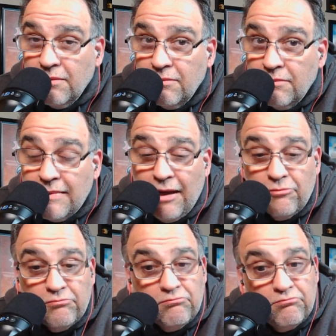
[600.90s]
Now,
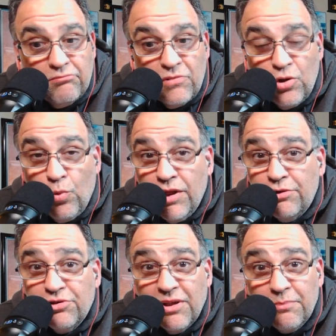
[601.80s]
you want to
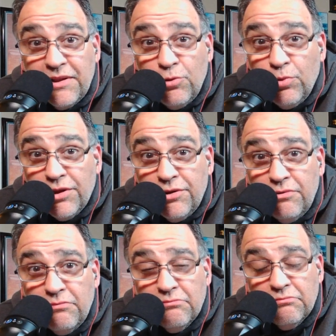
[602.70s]
do something you want to
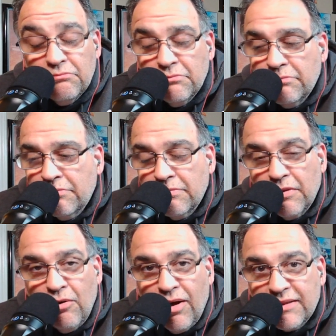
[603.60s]
do?
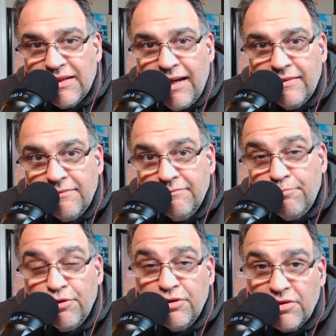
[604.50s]
Go outside and
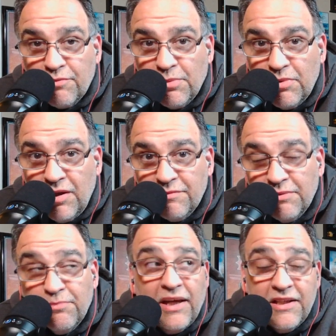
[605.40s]
put yourself some gloves
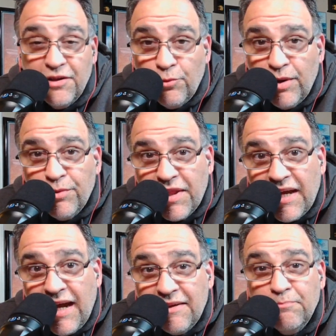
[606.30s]
and get in the ring with a
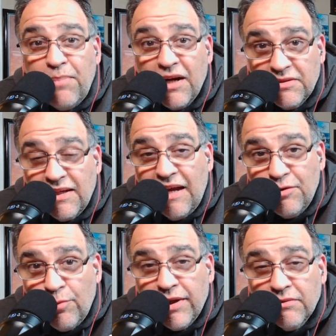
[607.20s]
guy and box the guy in the
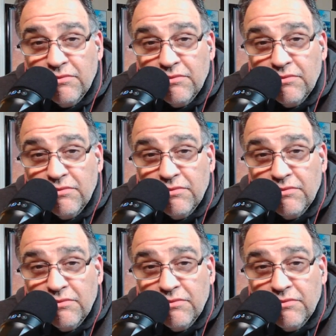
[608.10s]
ring.